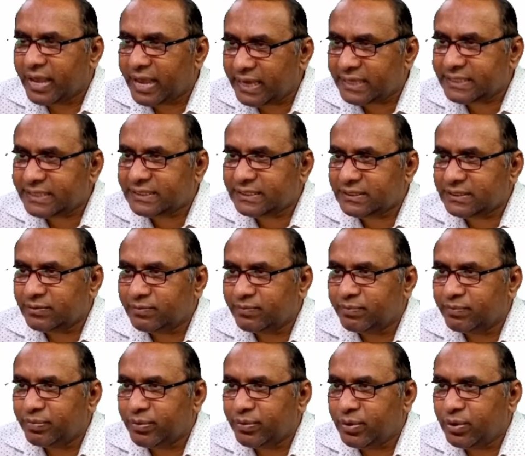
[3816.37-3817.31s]
x,
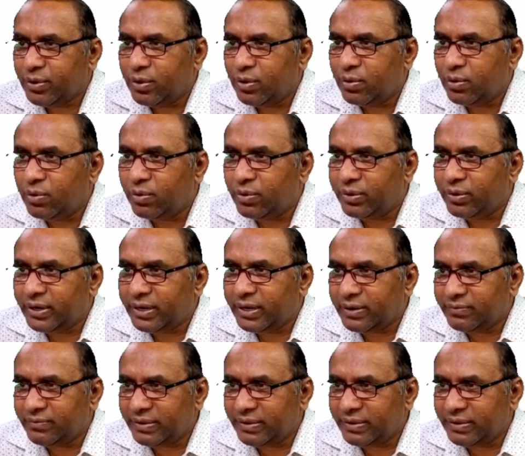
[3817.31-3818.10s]
or